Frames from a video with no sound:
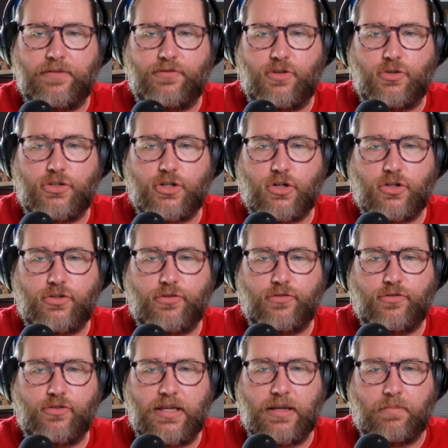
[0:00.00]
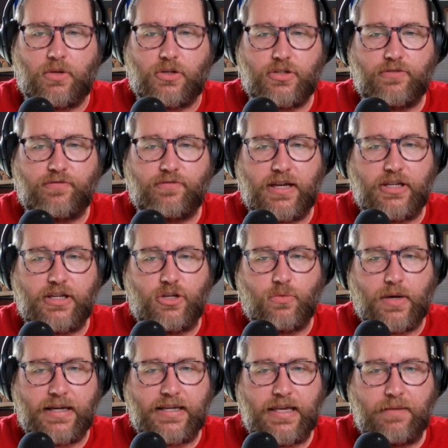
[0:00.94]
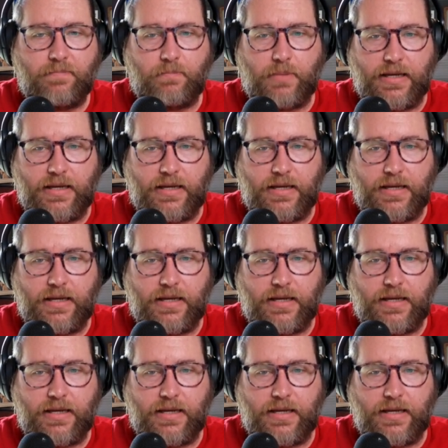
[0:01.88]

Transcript: if you search for the Emulsify UI Kit